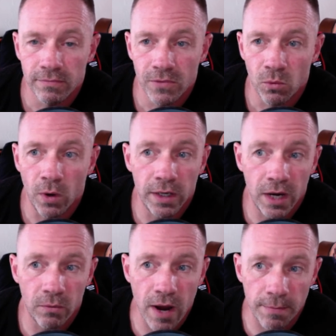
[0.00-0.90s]
Why
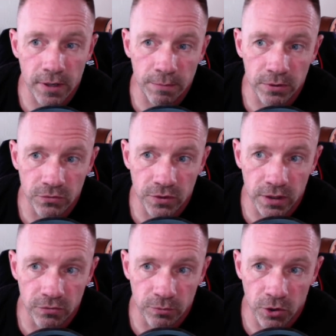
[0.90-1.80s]
not wrap it up with a video
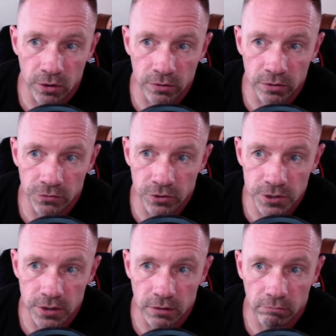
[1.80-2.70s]
from Cardone
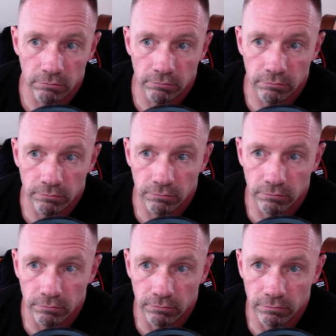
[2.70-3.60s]
University?
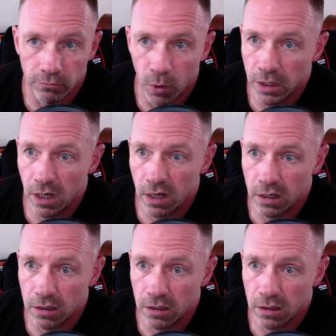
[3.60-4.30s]
Why not?